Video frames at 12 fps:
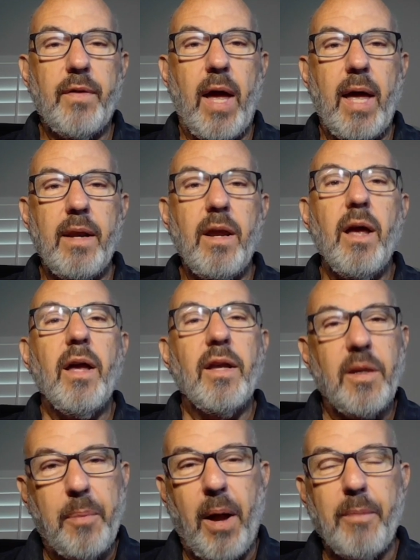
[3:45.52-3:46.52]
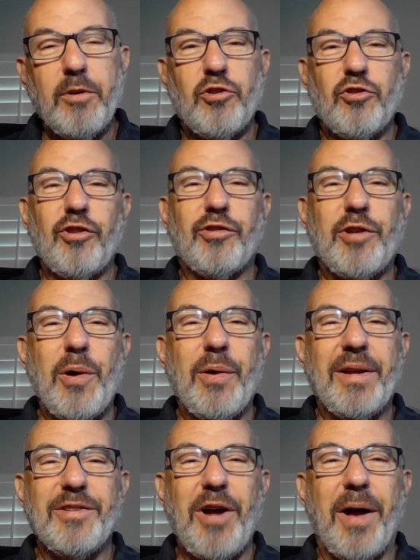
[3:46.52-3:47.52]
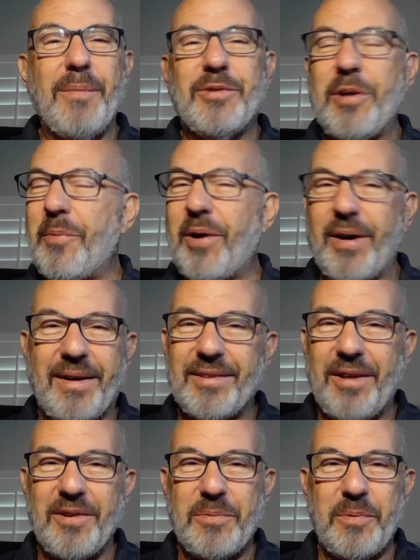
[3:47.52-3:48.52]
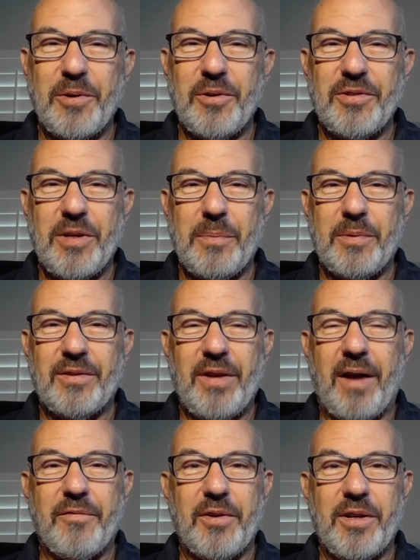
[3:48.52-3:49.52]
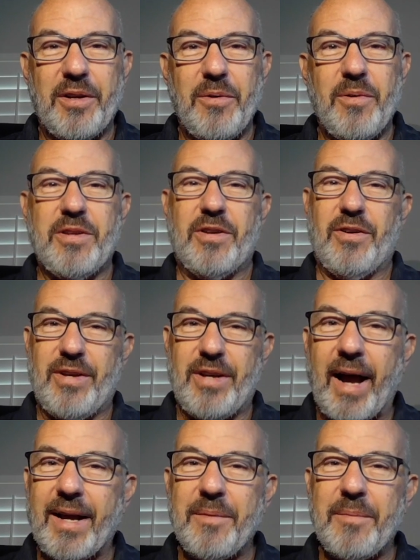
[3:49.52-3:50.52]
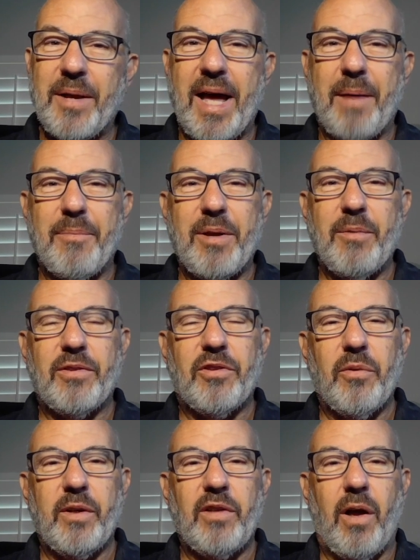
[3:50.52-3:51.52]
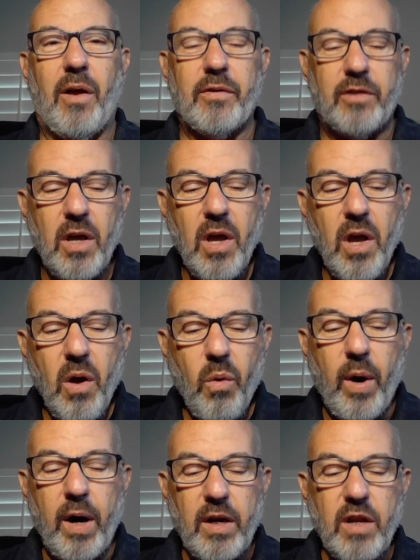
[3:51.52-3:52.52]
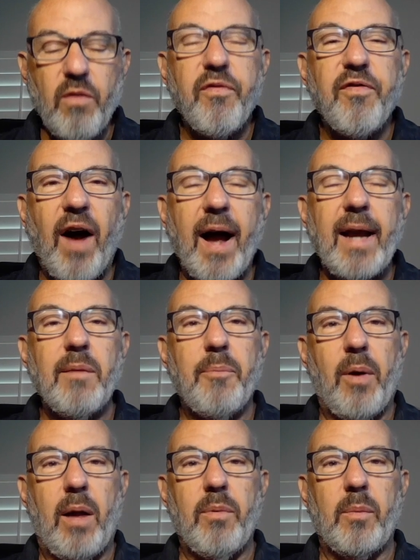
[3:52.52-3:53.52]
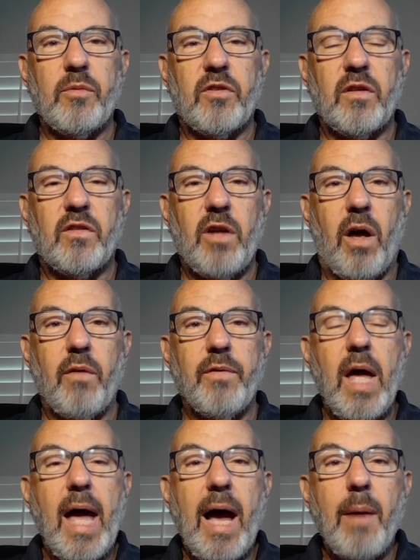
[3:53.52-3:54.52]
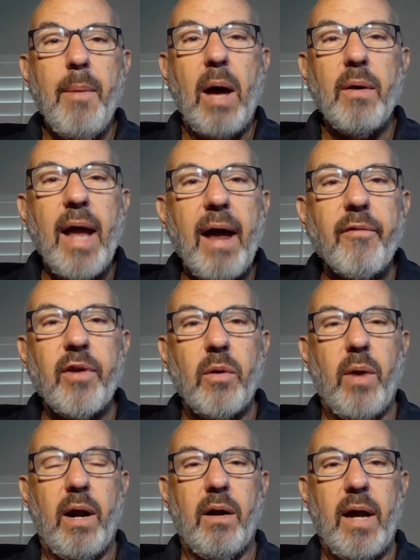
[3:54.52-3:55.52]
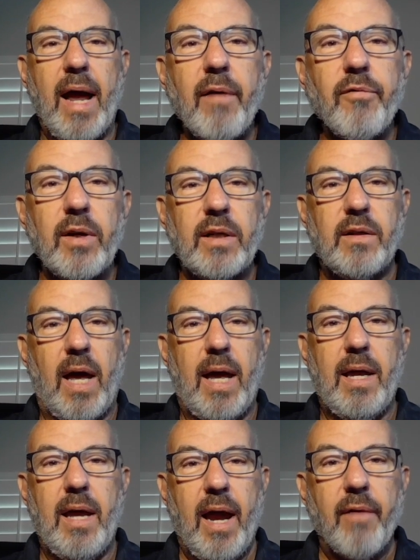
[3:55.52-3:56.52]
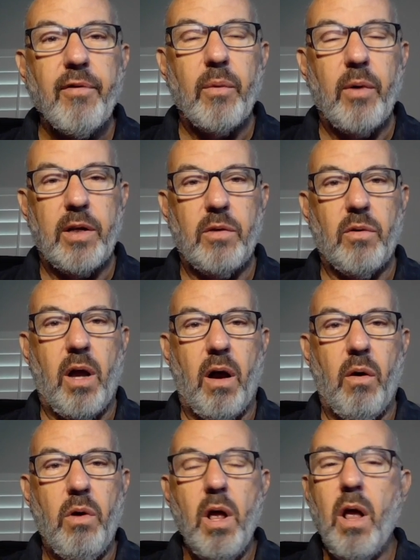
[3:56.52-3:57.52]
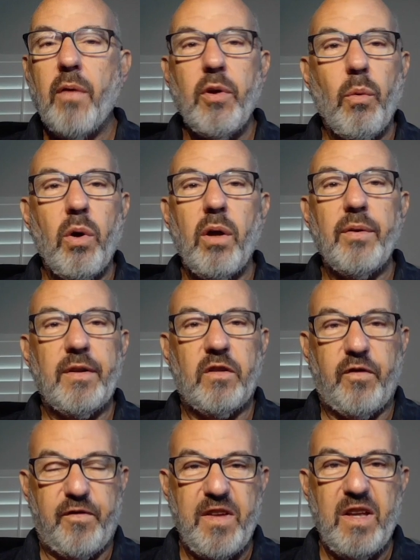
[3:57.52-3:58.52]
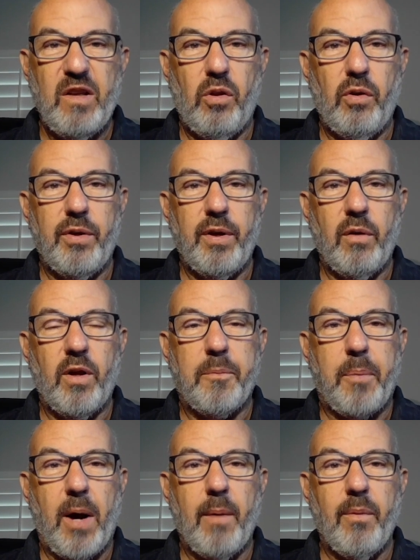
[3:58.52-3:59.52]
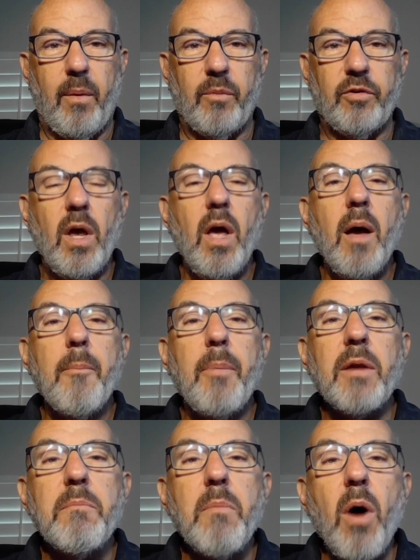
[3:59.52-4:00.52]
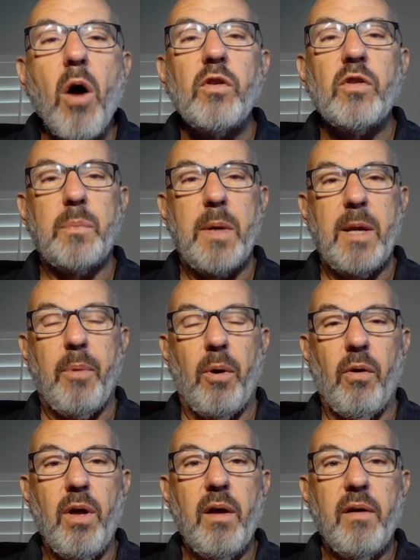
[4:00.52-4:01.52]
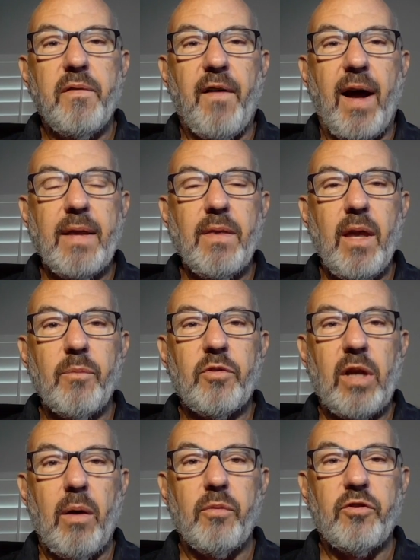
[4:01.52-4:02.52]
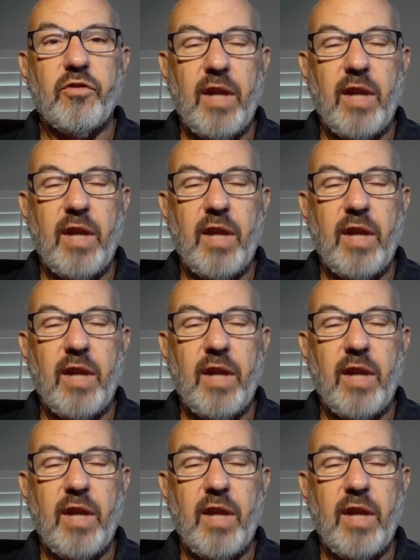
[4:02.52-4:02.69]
then you probably should just go get a job somewhere because entrepreneurship is not for you and you're not going to be happy with the results. Where do you find problems to solve? How about everywhere, every day, everywhere you go? The world is filled with problems, but most people find themselves